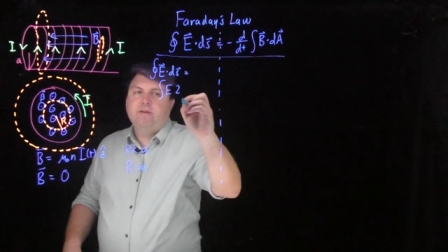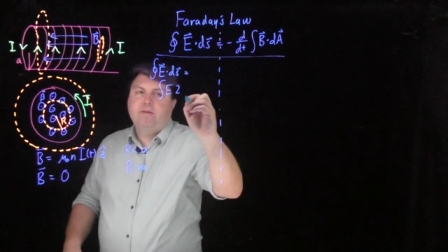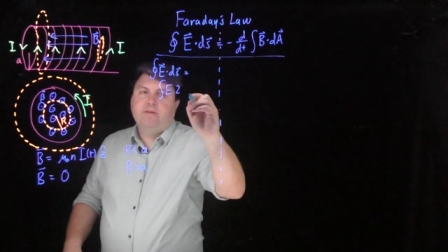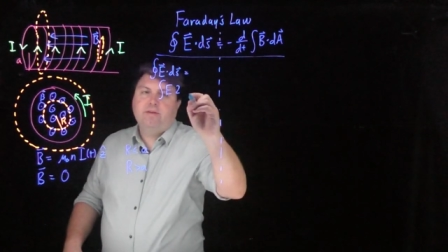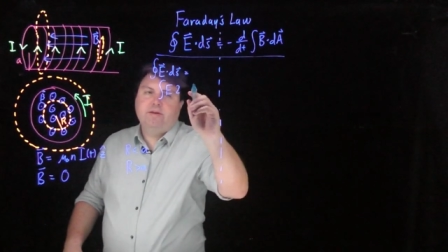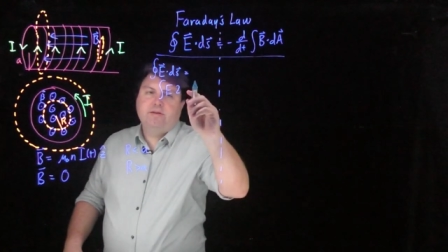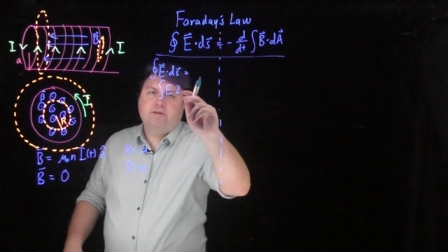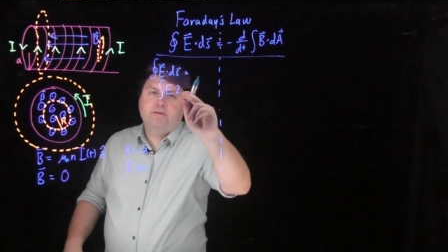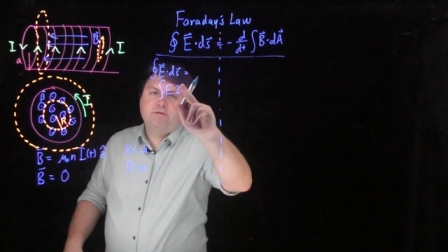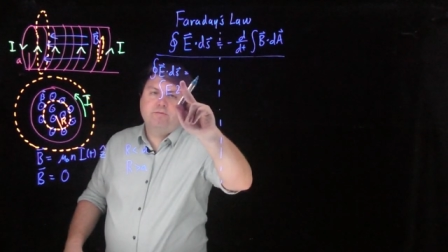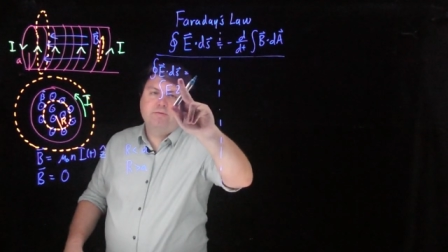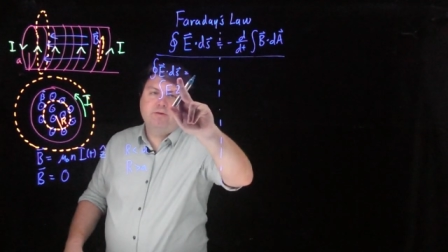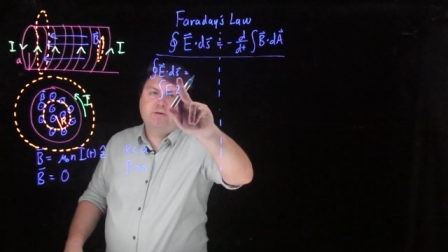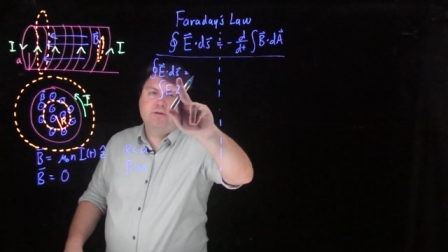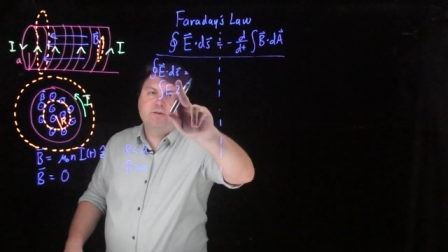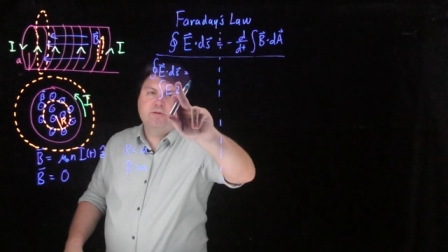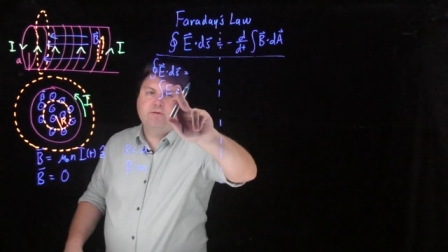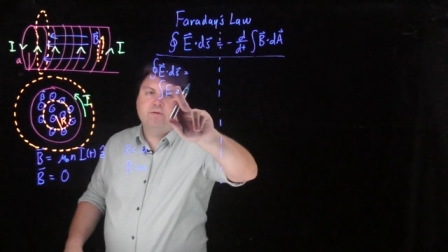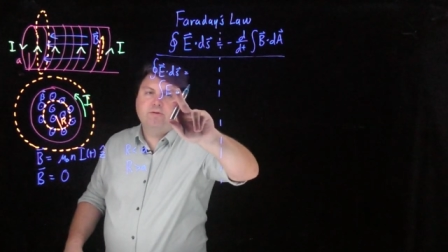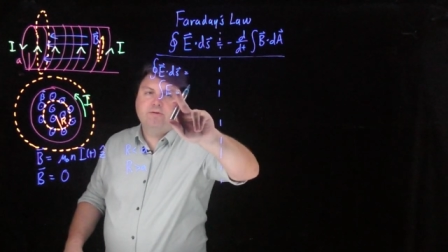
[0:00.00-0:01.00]
this, which
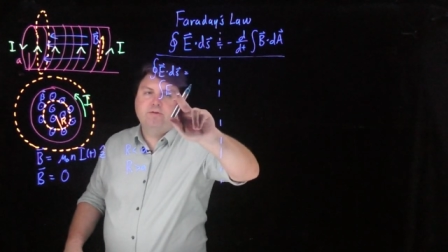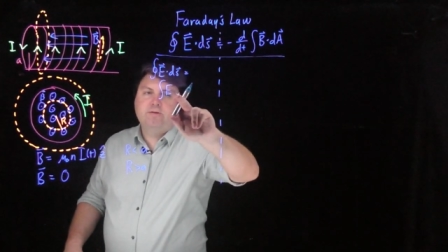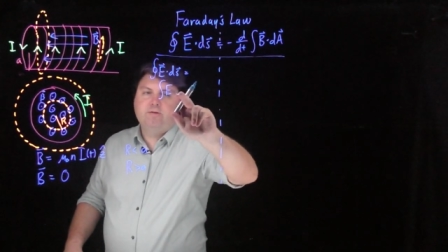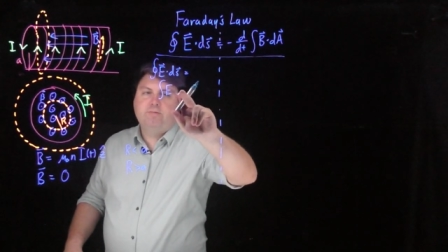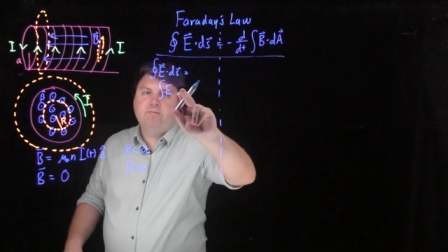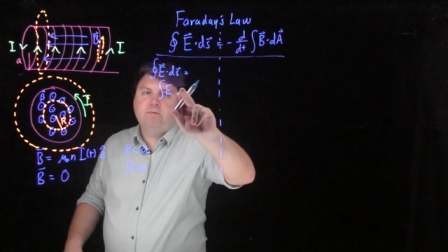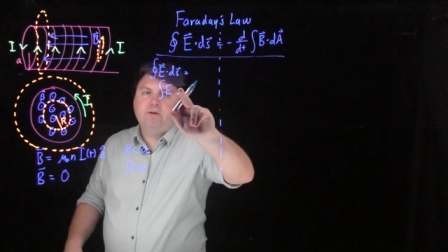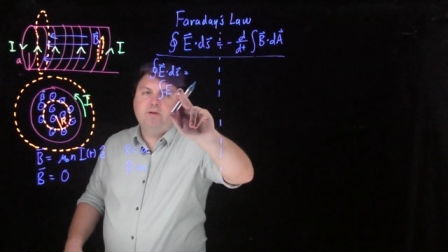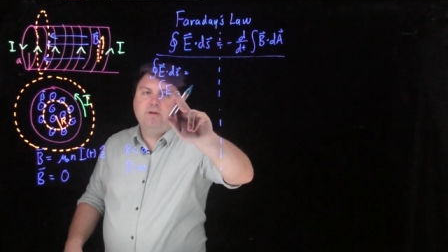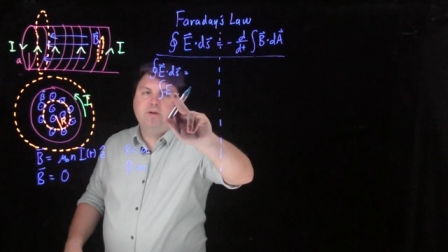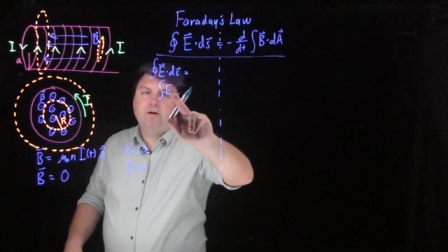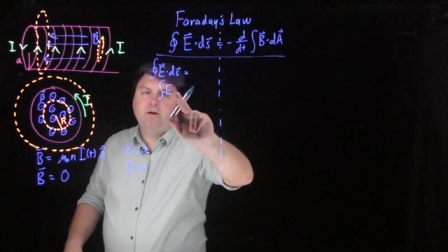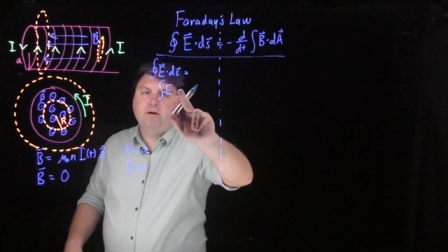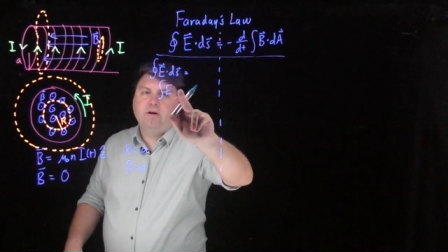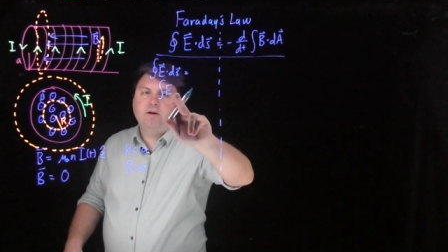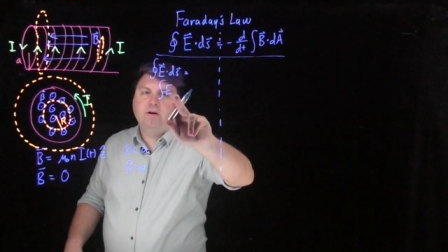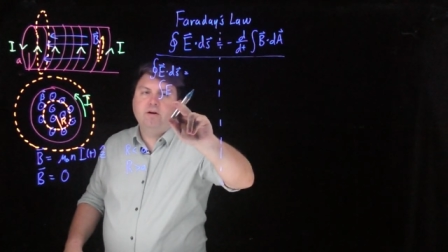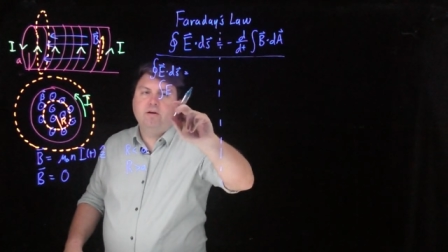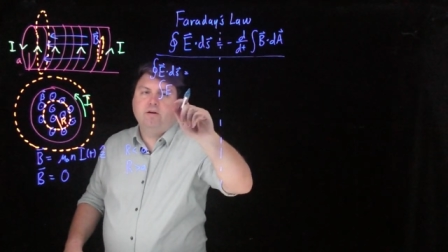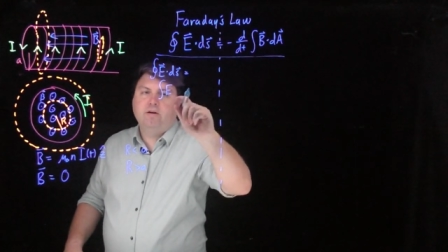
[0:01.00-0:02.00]
is going to be
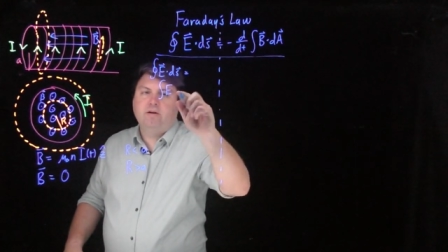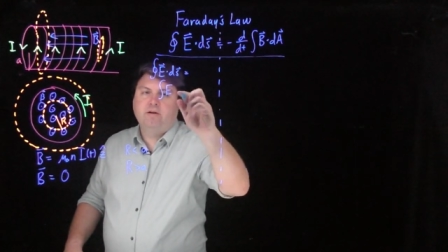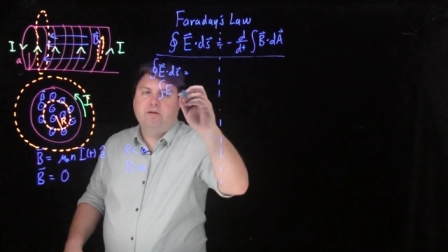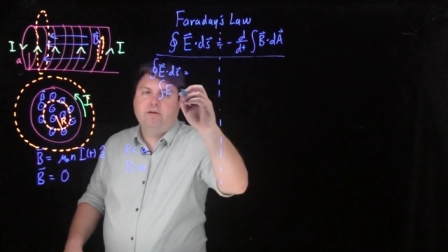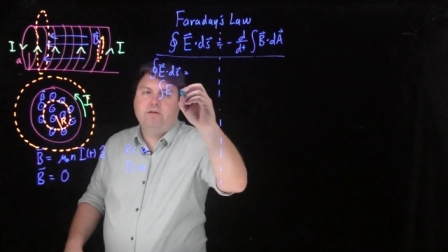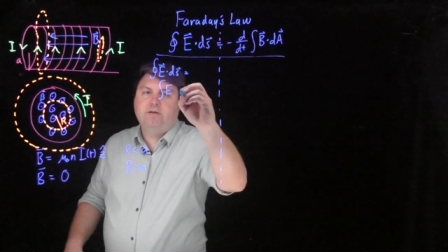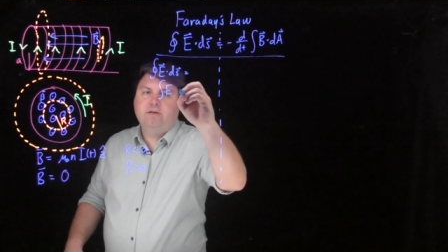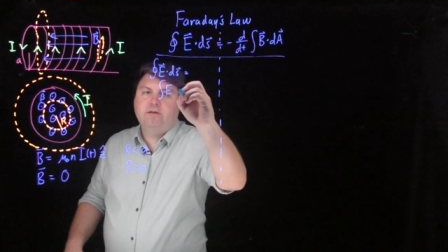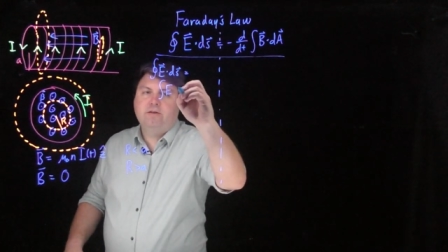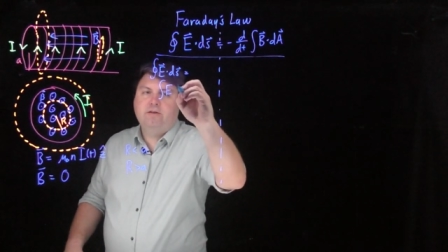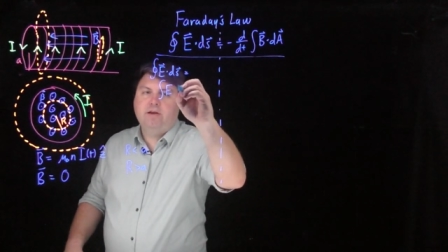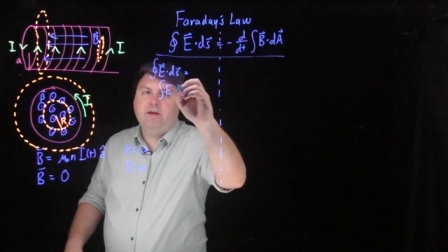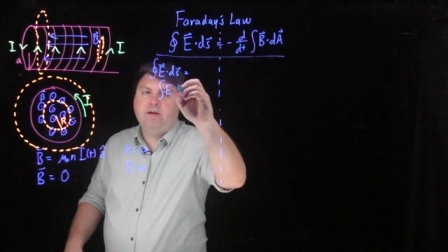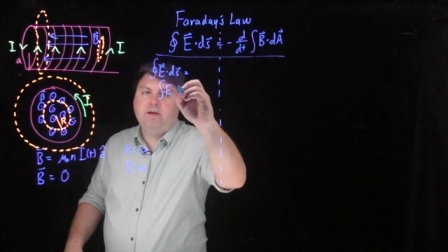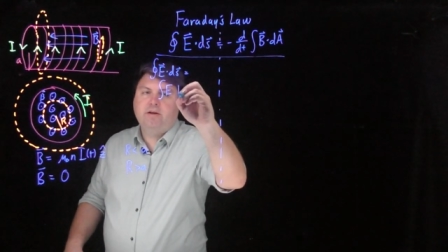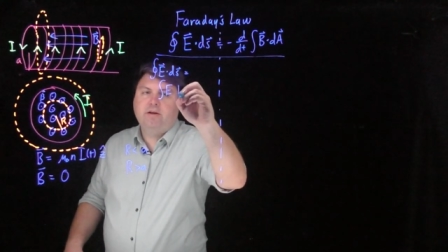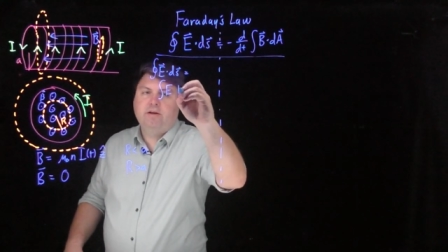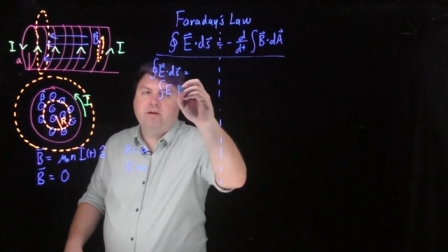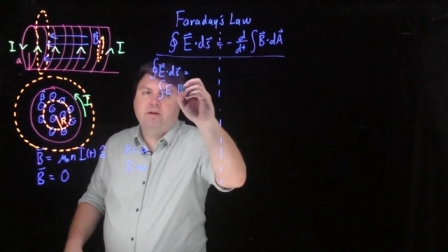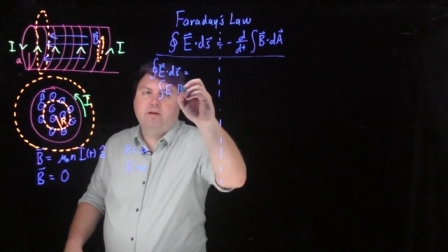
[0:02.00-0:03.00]
r
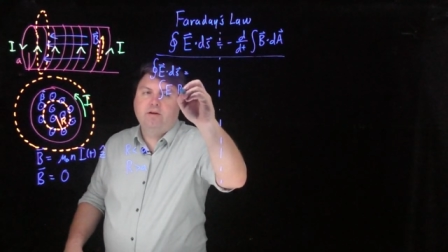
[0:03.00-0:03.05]
theta.